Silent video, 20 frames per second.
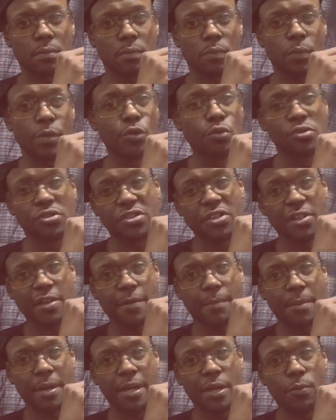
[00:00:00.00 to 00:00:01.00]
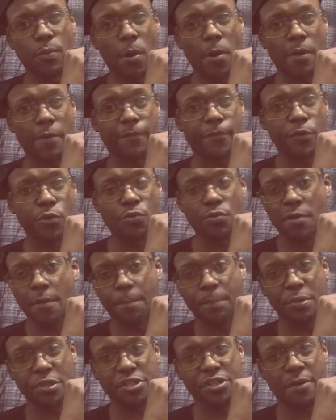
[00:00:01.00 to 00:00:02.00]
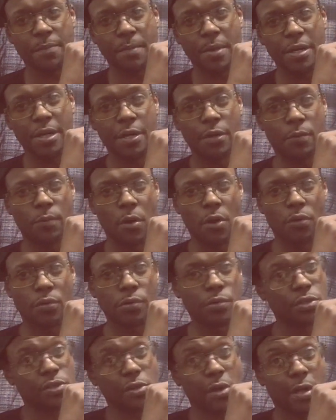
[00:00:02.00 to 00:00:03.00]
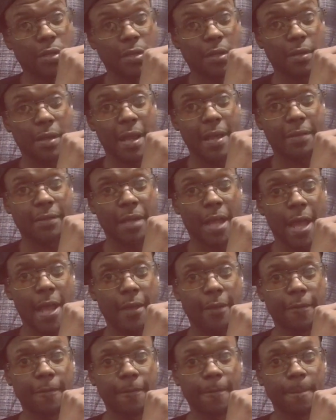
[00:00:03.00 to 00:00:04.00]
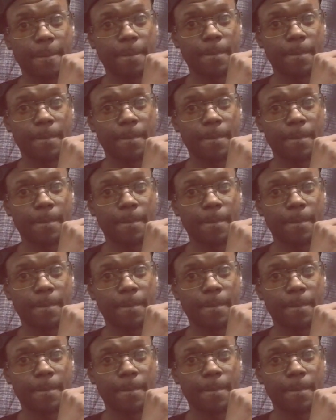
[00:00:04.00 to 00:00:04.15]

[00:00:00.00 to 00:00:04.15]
When you see your money working for you, you can put your money to work, you start to like that.